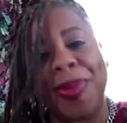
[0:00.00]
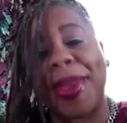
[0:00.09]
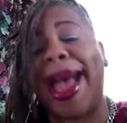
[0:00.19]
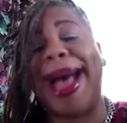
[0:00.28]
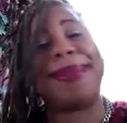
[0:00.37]

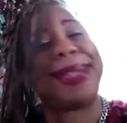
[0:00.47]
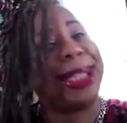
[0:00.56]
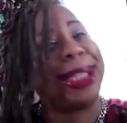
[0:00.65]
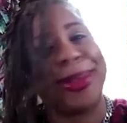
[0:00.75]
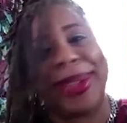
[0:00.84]

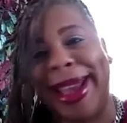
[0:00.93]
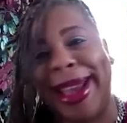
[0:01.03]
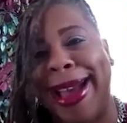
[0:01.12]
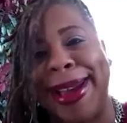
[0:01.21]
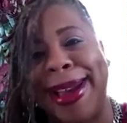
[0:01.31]
Absolutely. I
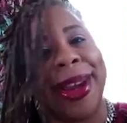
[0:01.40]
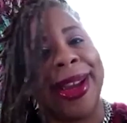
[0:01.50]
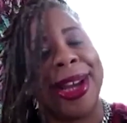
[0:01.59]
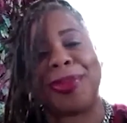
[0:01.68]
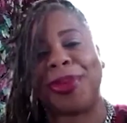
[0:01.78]
agree
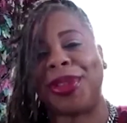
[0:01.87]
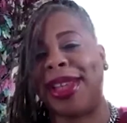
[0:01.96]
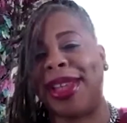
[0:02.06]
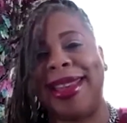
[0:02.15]
100%.